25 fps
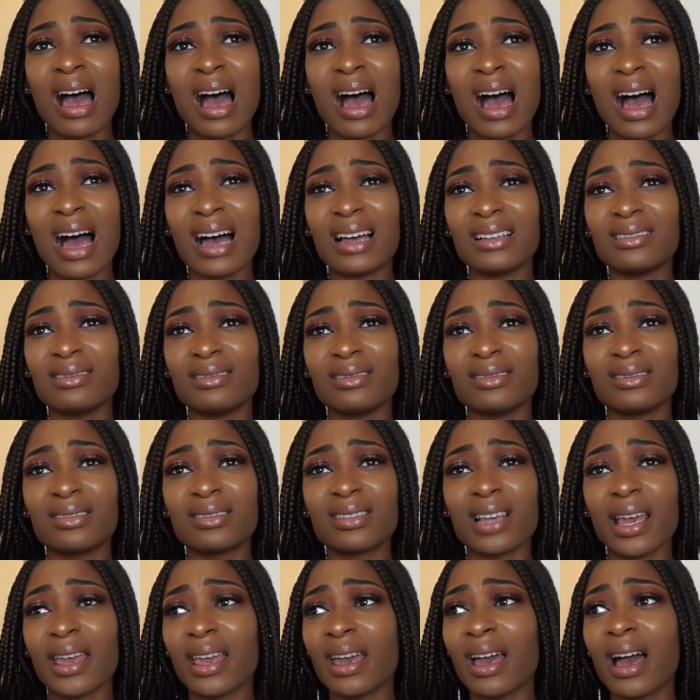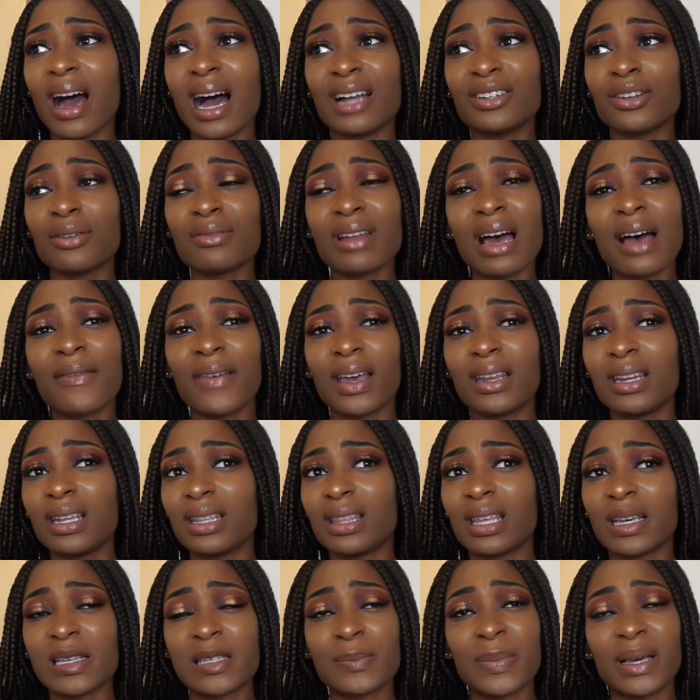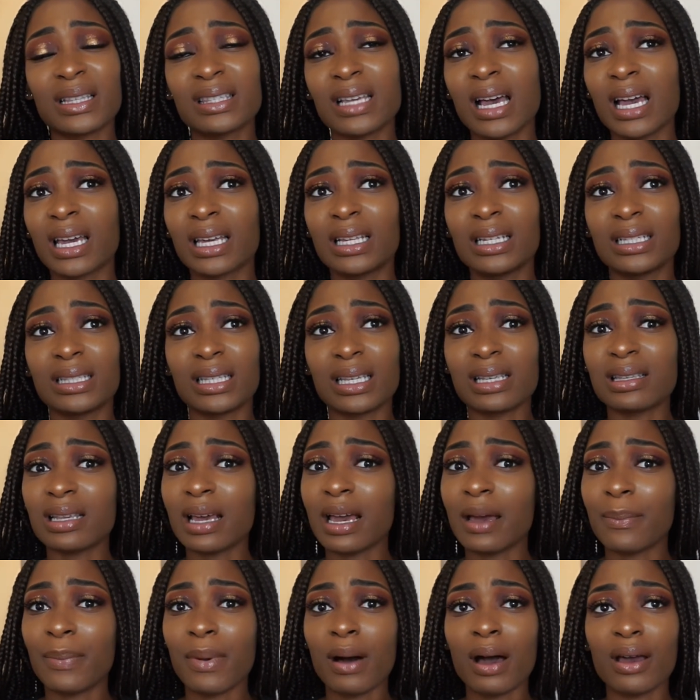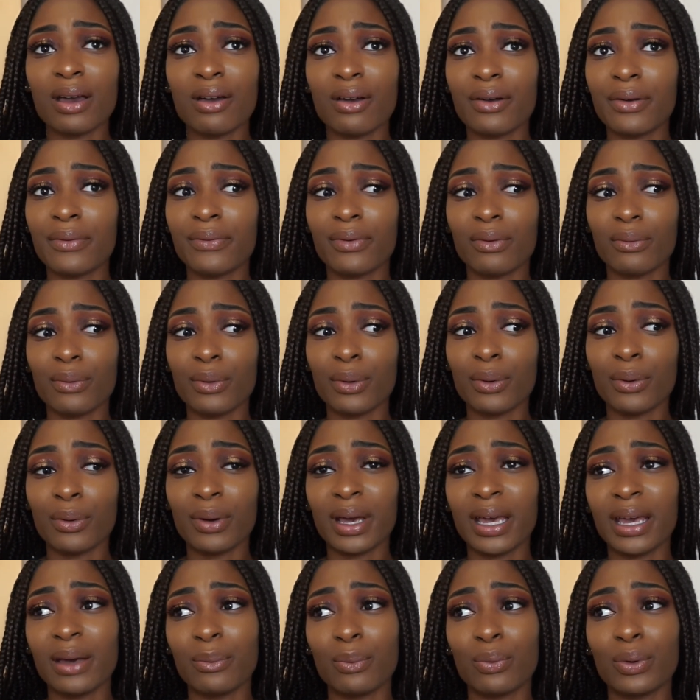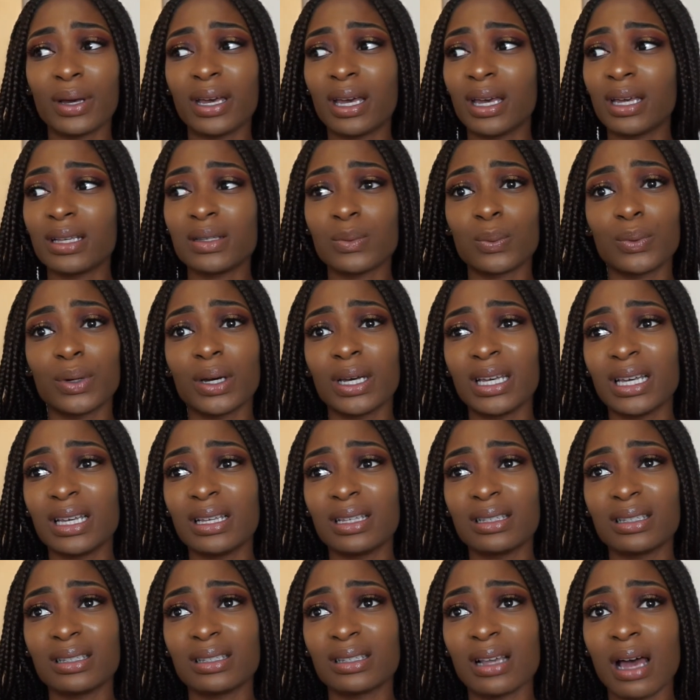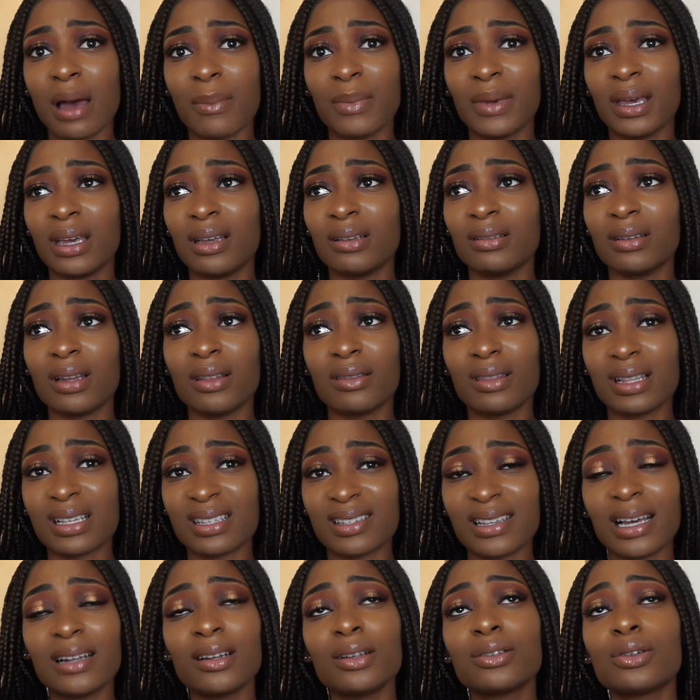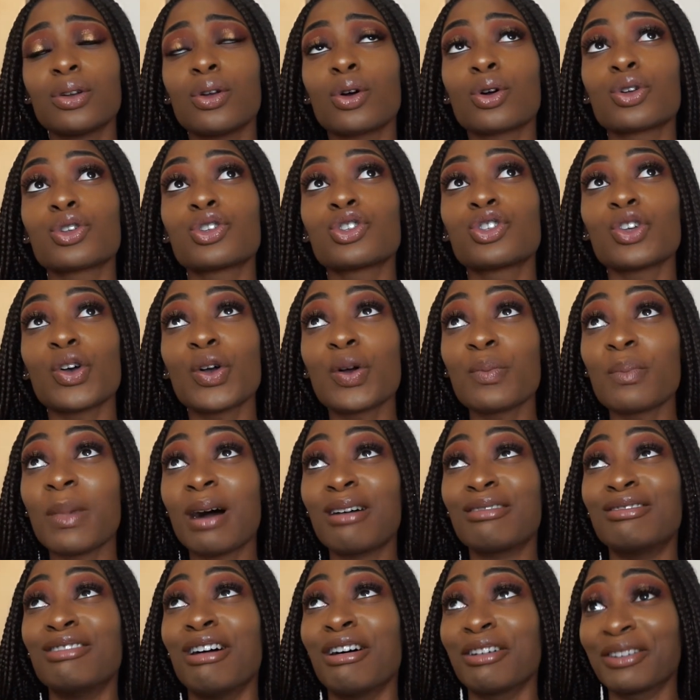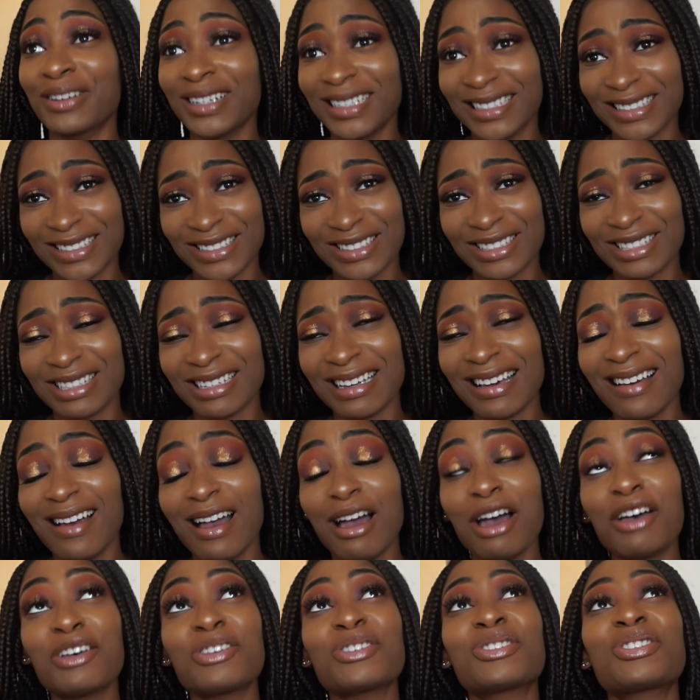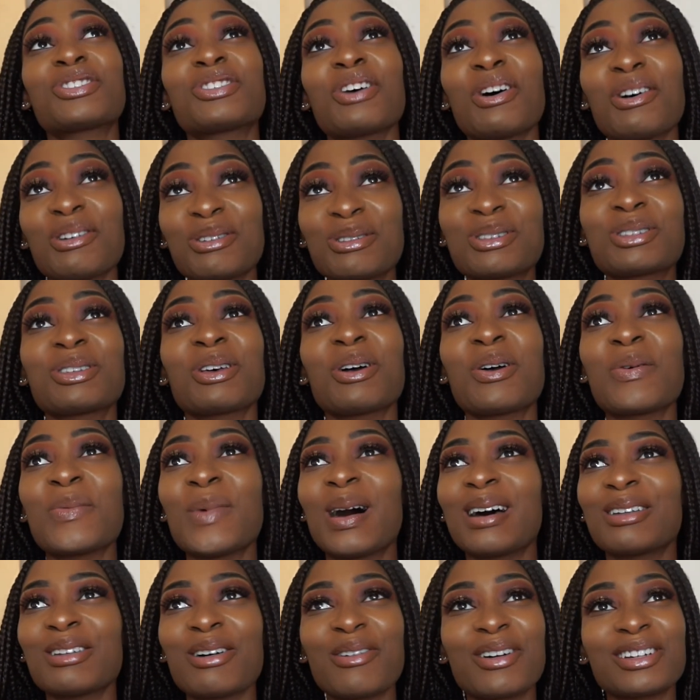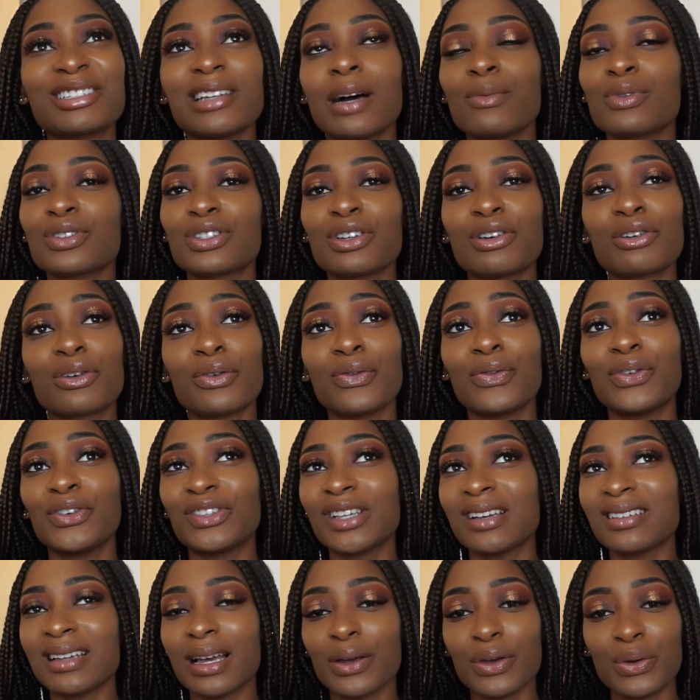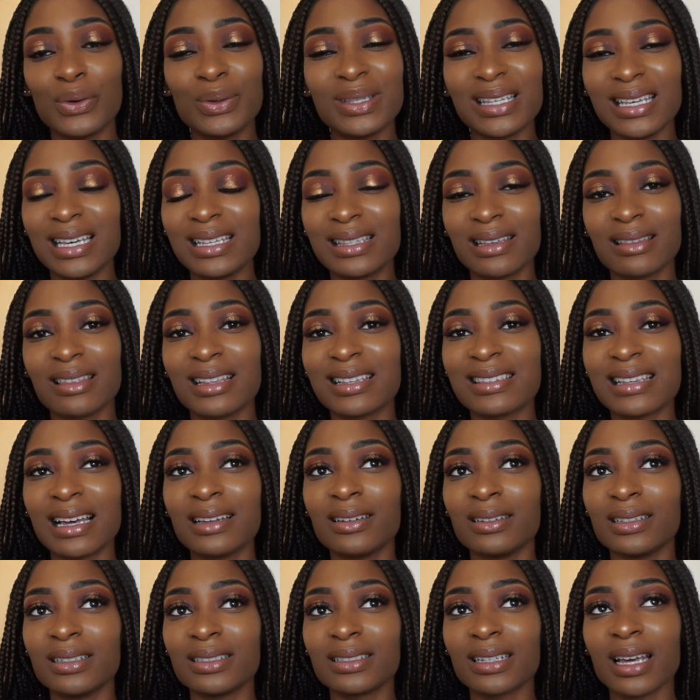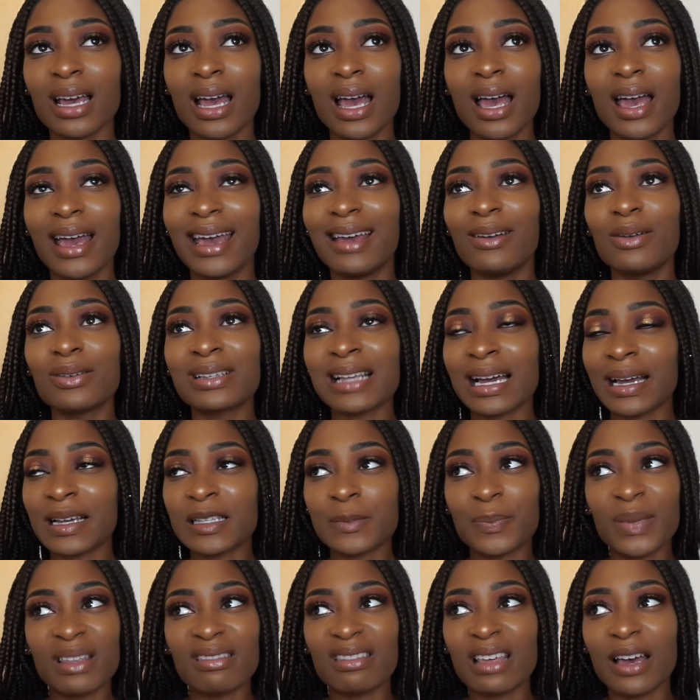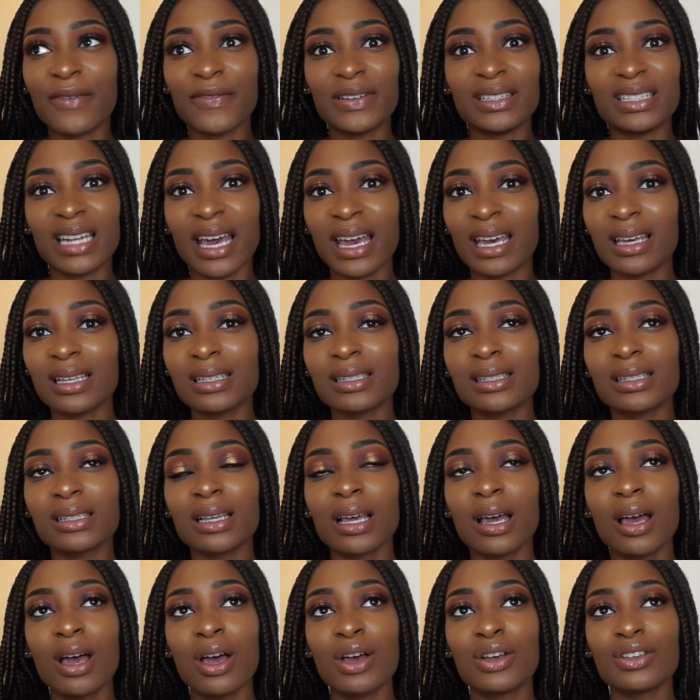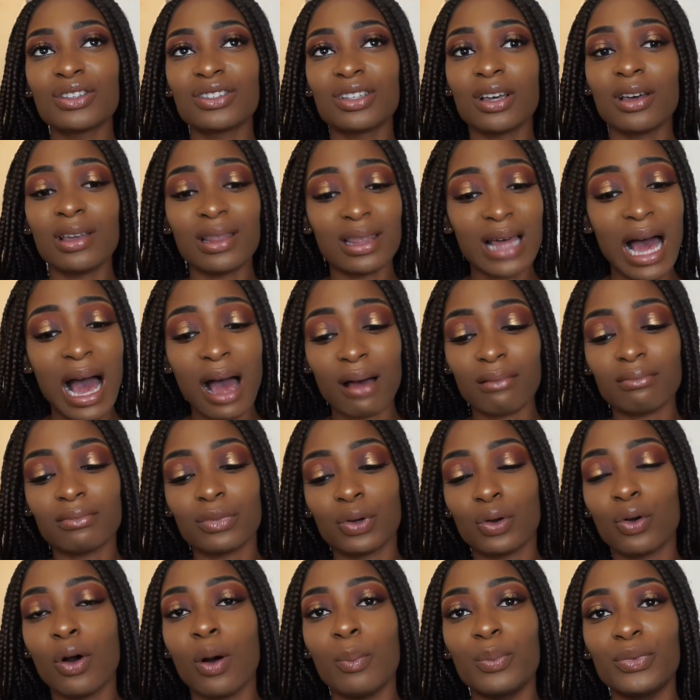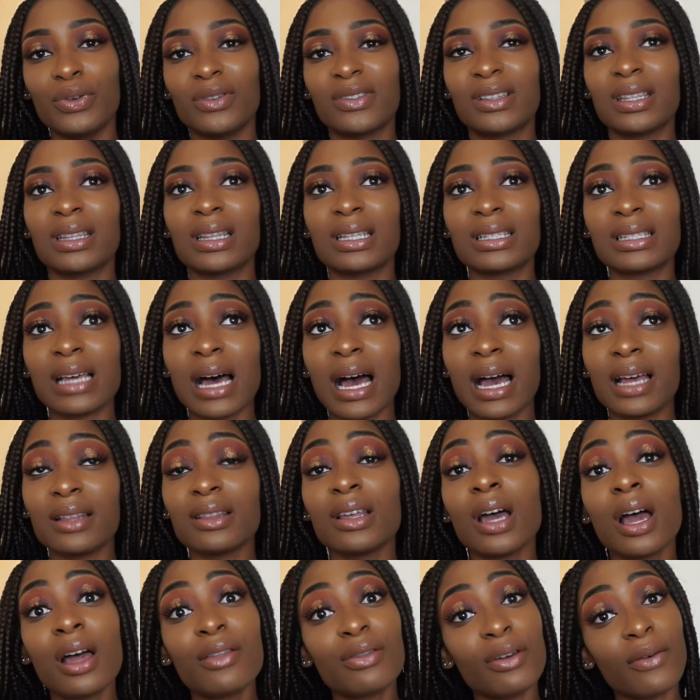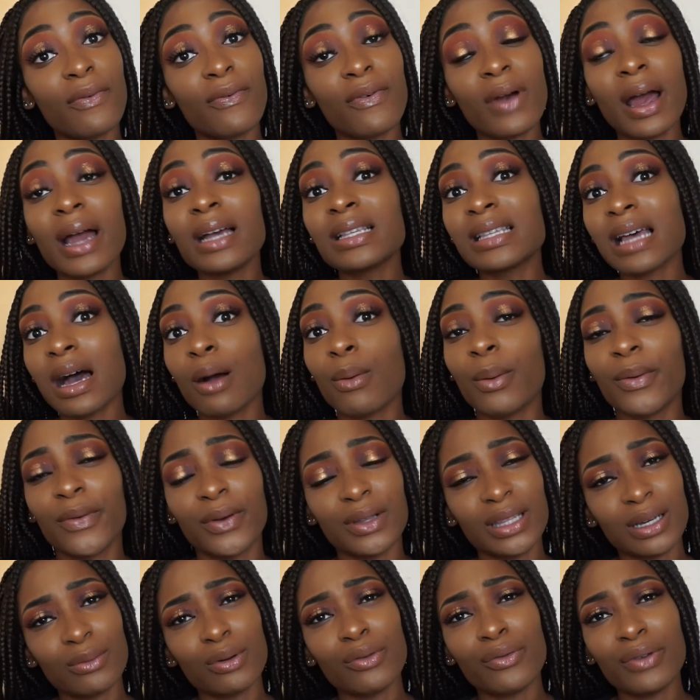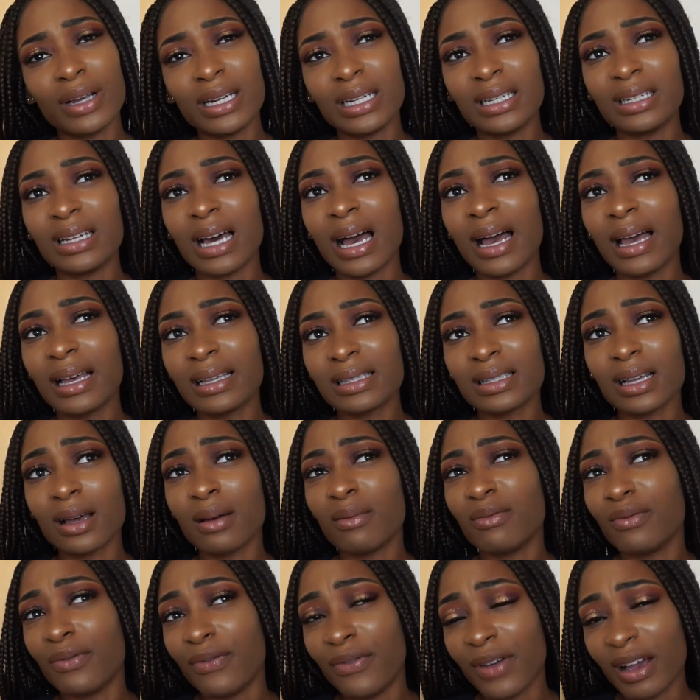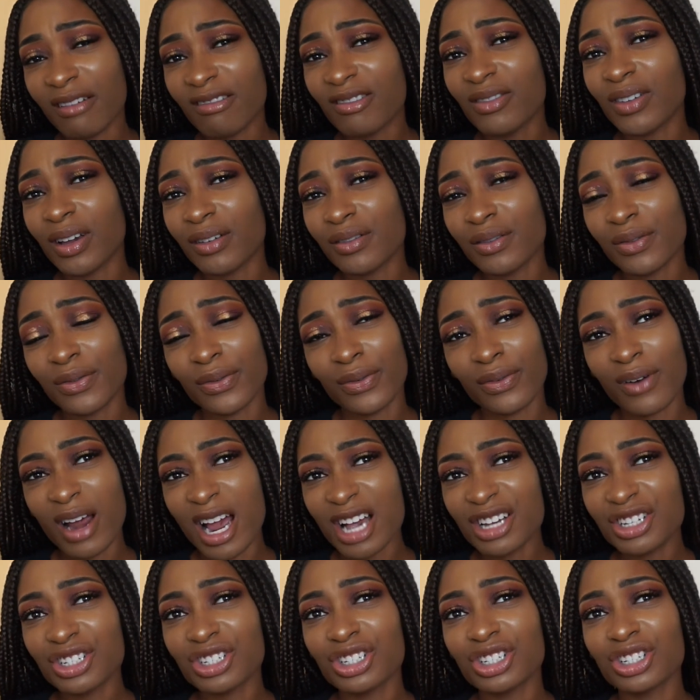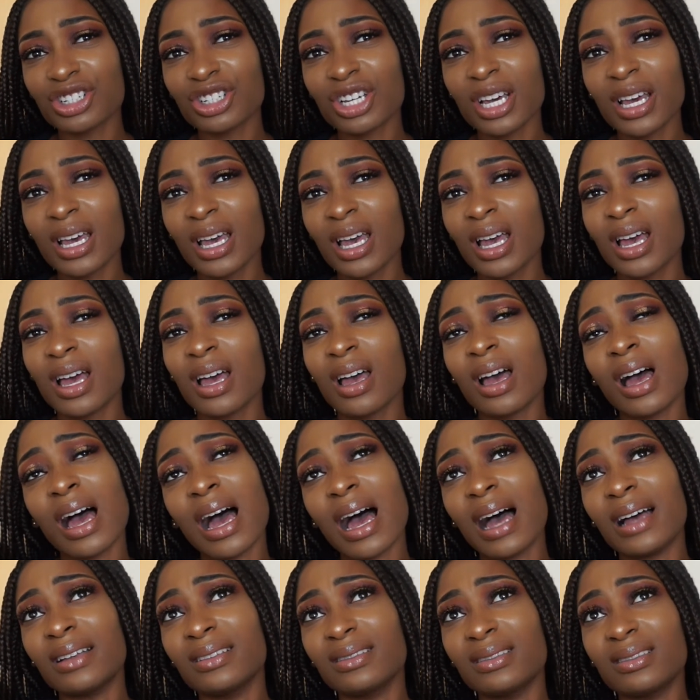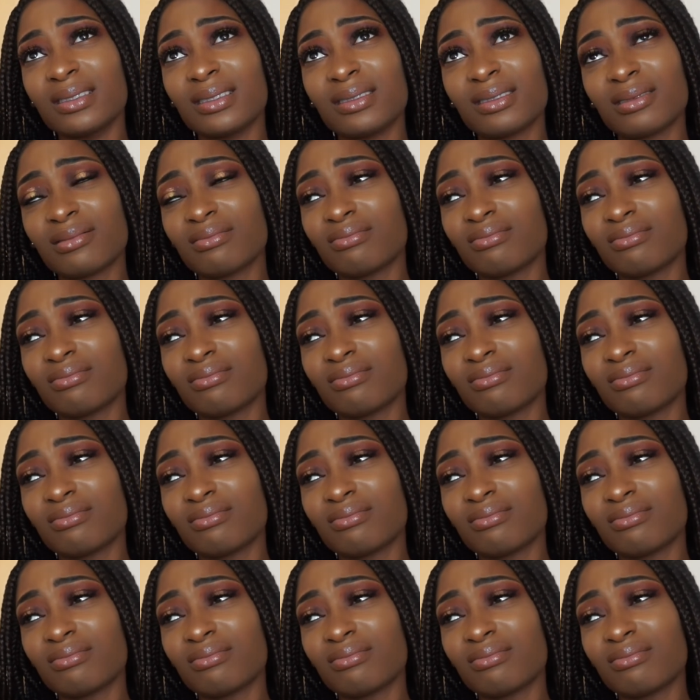And yeah, I don't have anything spectacular to say about it overall. It is what it is. I mean, the salad looks so malnourished. So malnourished. I was so confused. I was like, who's eating this salad? It looks like it's been there for days. So that got moved to the side. The fries, however, they were really nice and very, very fresh. And